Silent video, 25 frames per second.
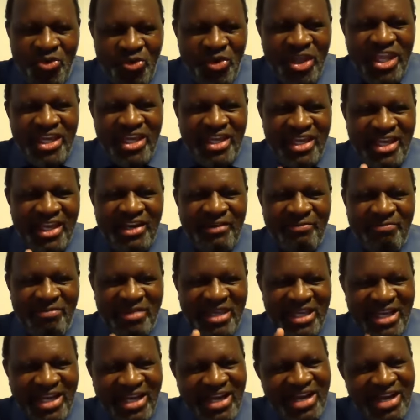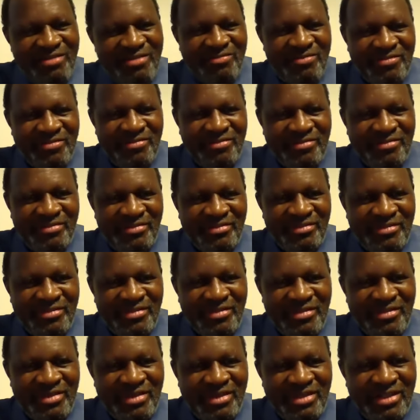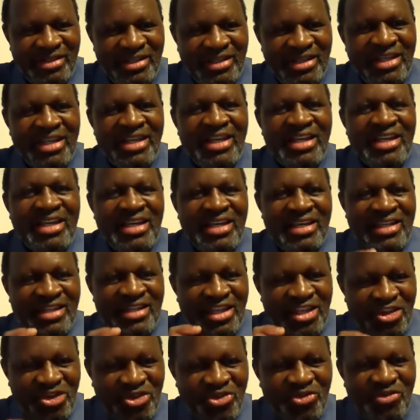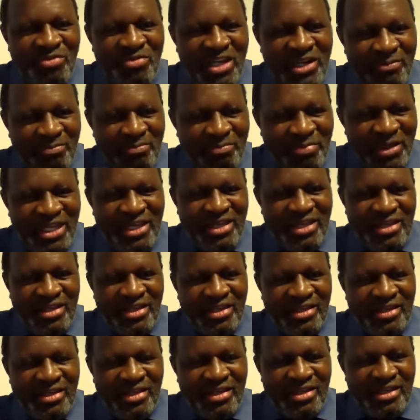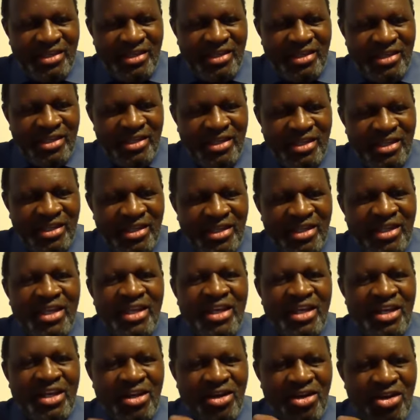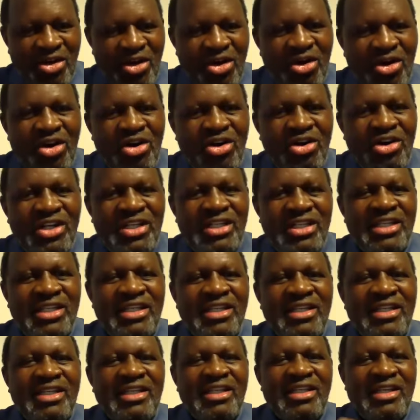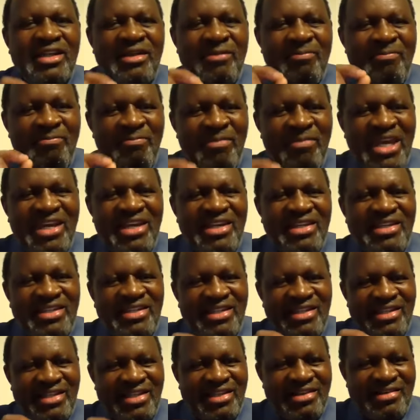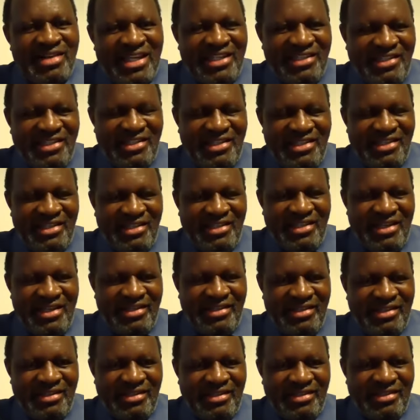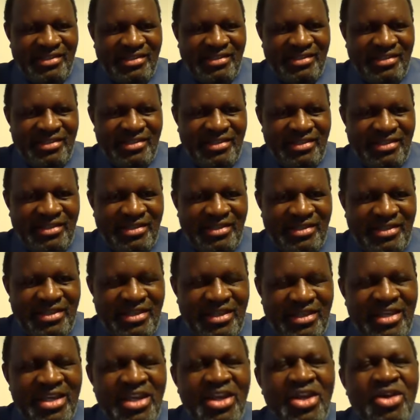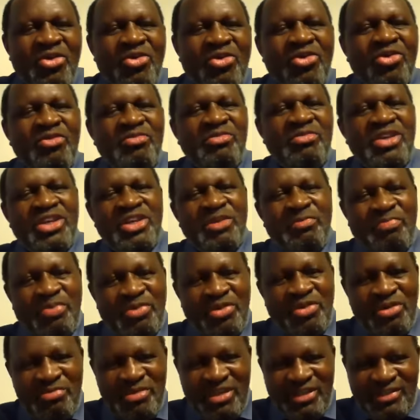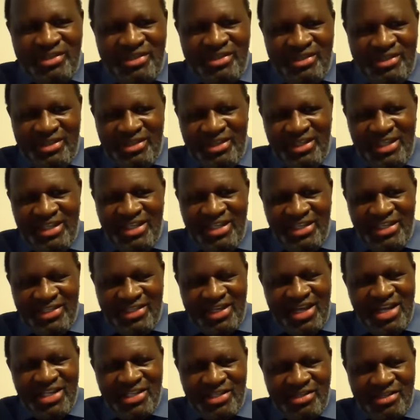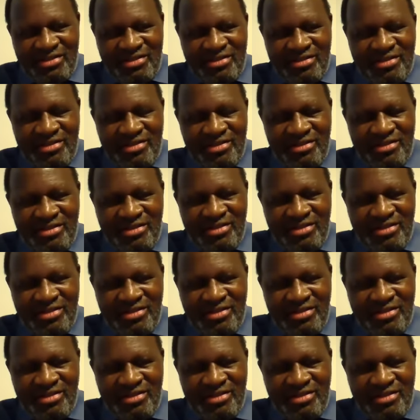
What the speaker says: we can become the human being God made in Christ Jesus, whom he promised in his counsel